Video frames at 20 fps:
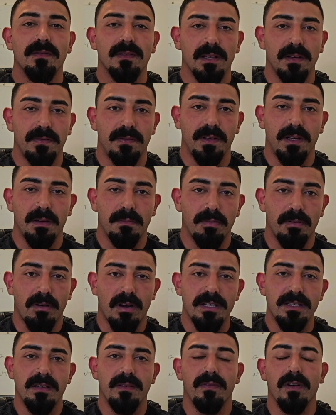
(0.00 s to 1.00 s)
lifting,
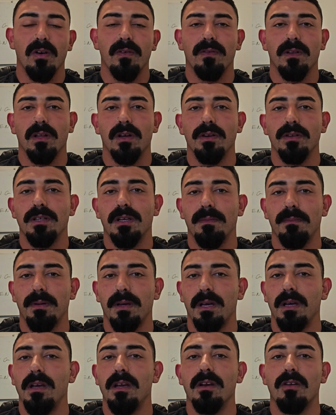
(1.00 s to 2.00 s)
progressive overload can
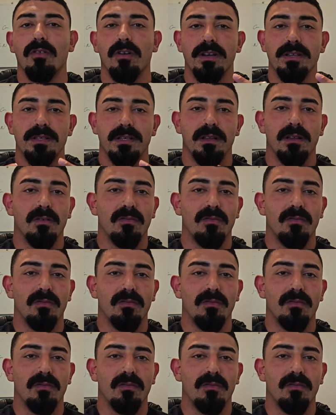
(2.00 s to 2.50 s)
be increasing the